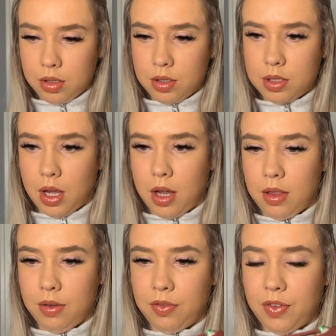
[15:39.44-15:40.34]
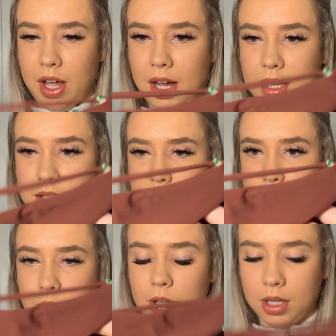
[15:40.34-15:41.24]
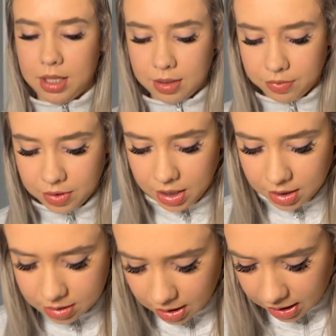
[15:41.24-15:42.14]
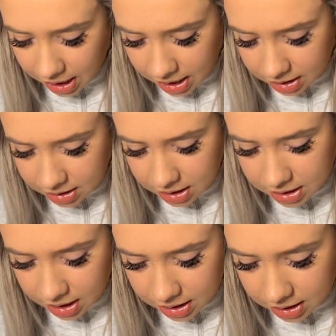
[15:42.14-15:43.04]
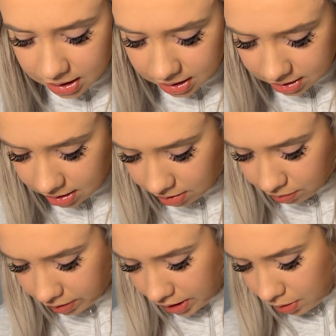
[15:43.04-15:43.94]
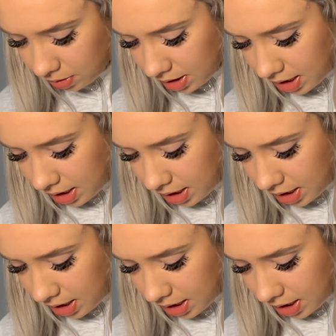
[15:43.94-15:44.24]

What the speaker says: So the first, oh my God, I love these. Again, detailing is unreal.